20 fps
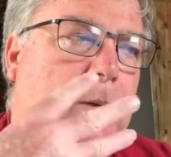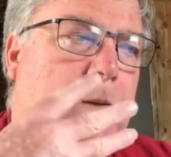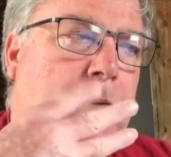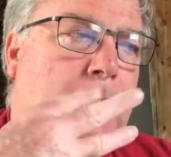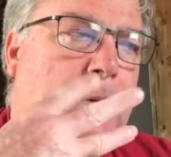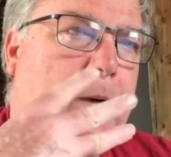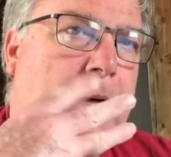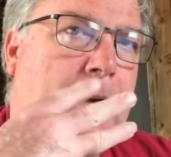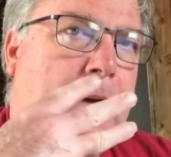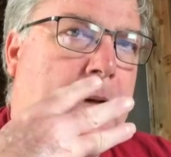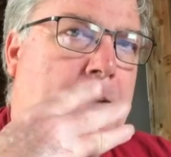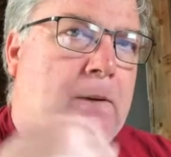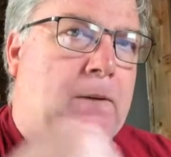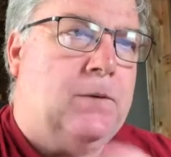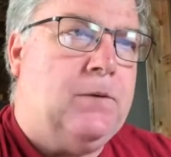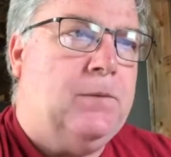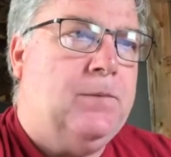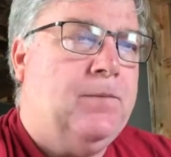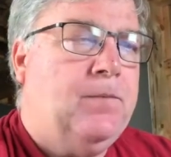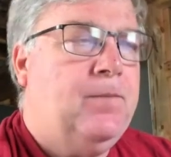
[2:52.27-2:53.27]
$3.
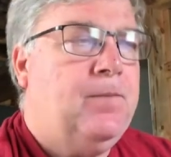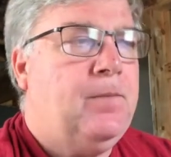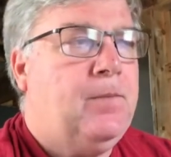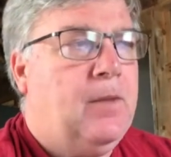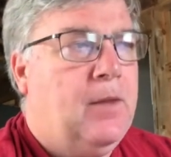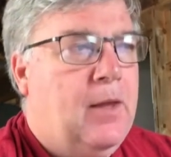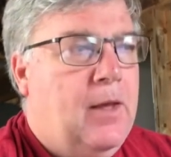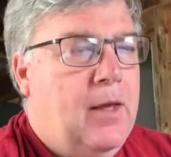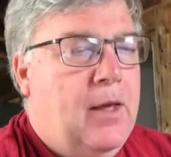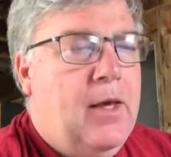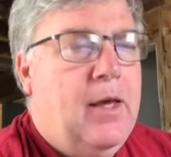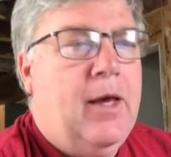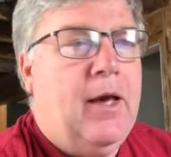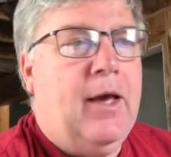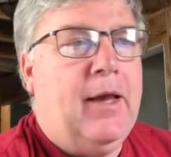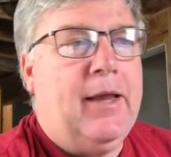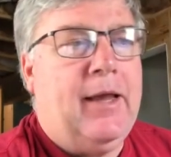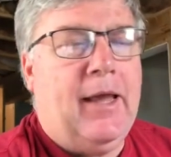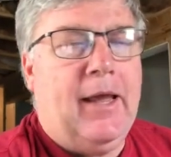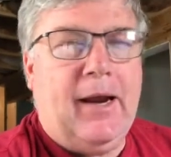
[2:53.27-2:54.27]

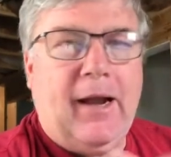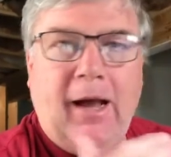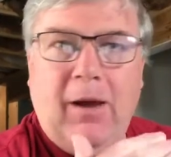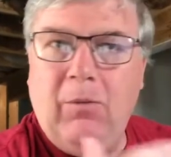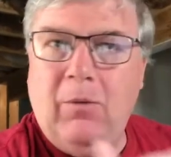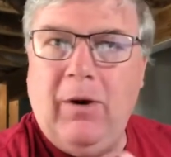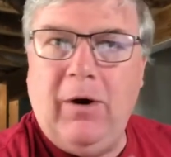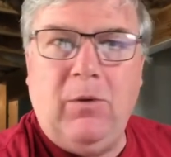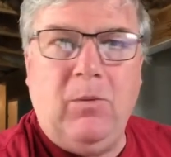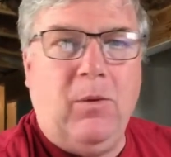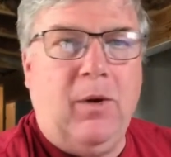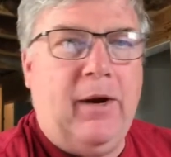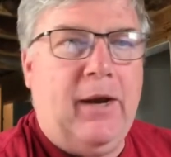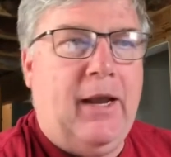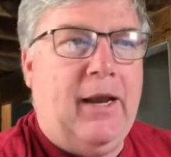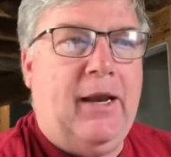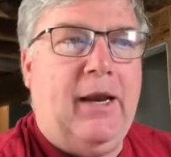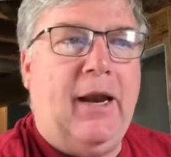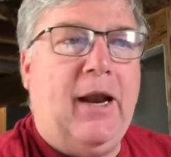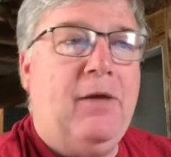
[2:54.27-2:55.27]
Again, I wanted
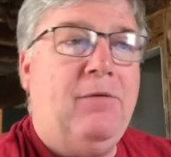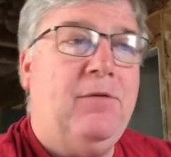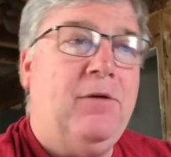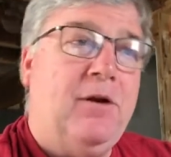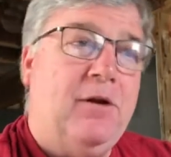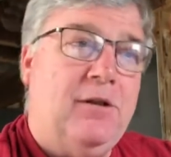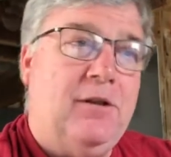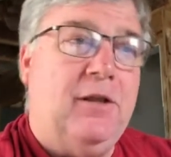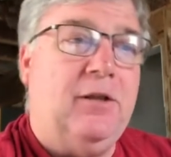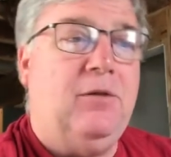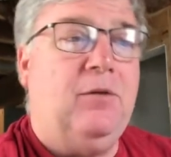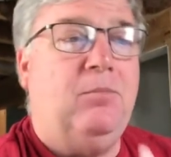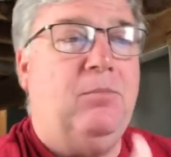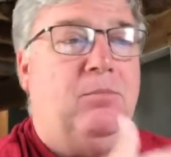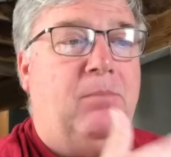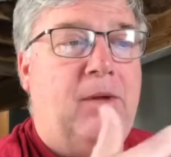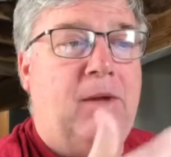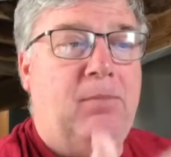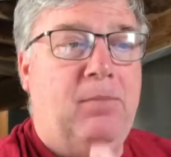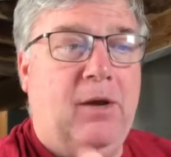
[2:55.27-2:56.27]
$180, and I figured that
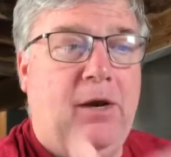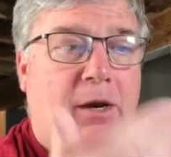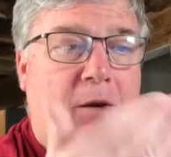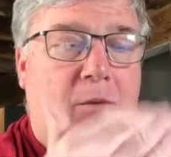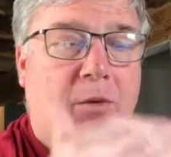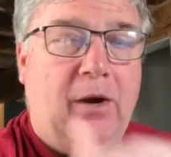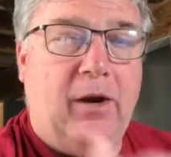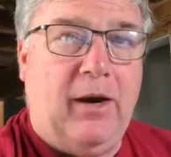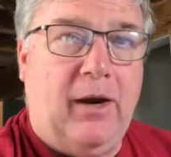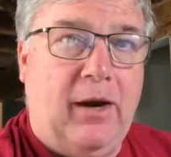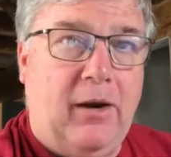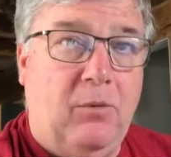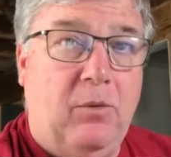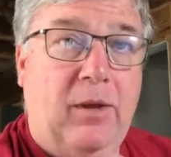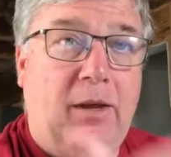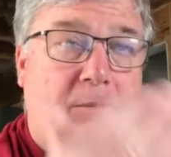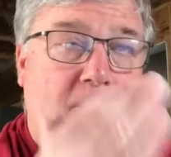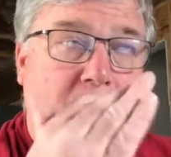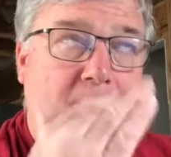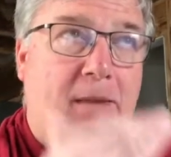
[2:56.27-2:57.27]
me
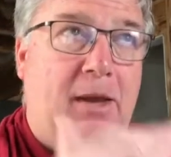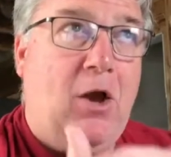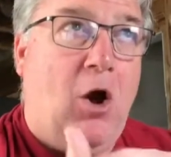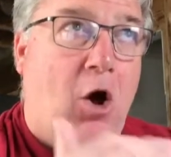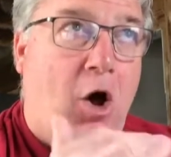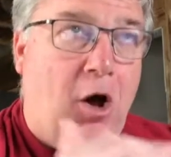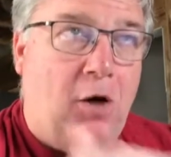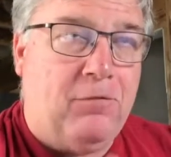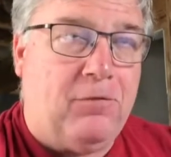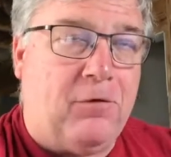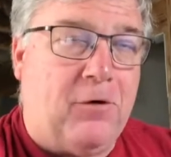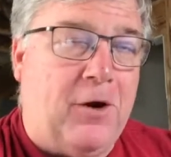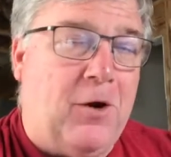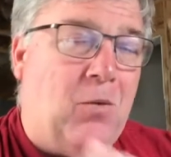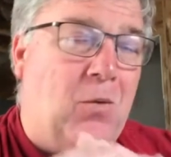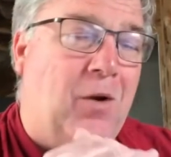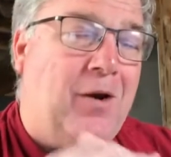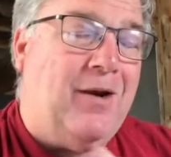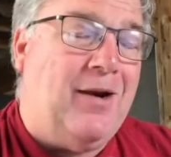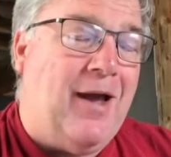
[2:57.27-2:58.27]
offering
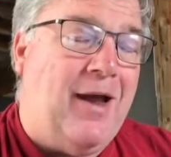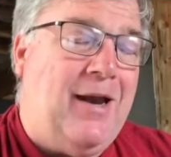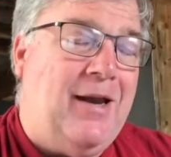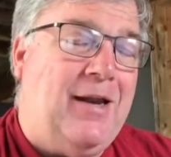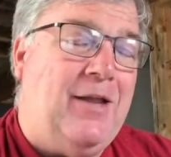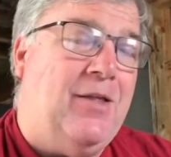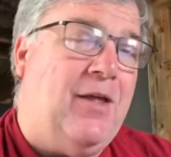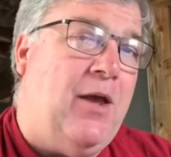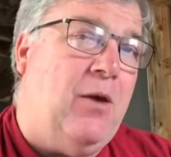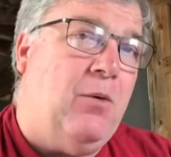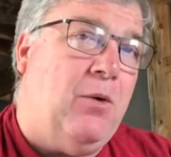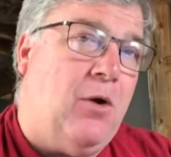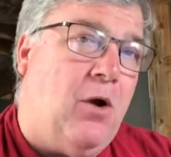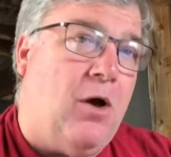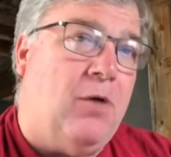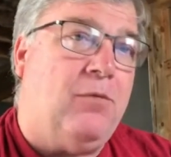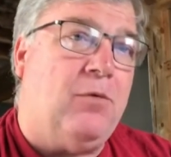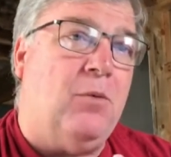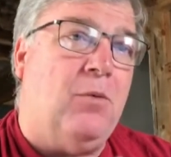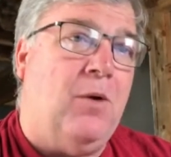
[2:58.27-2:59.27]
$190, they would
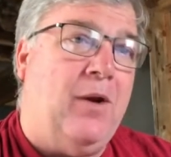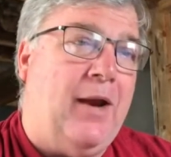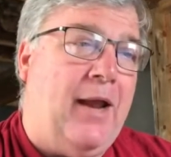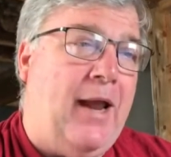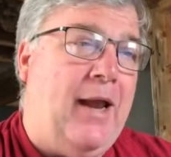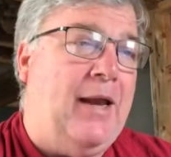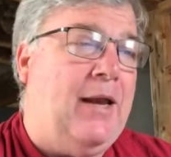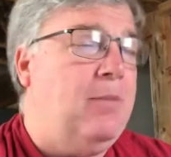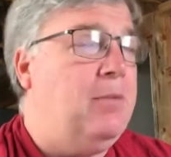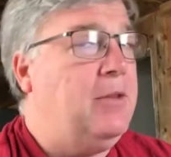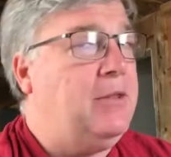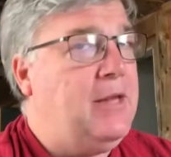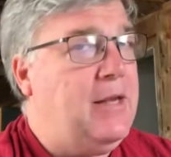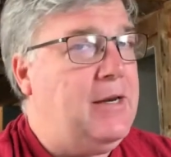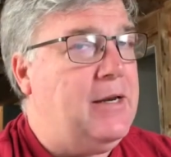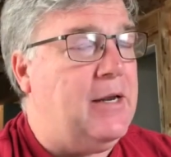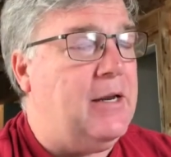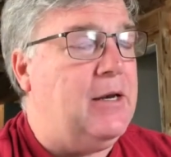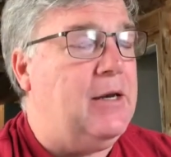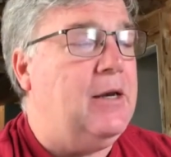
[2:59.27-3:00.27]
offer $180, but they
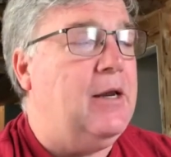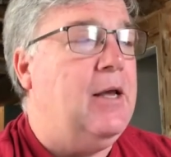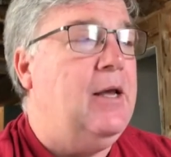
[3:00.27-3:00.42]
didn't.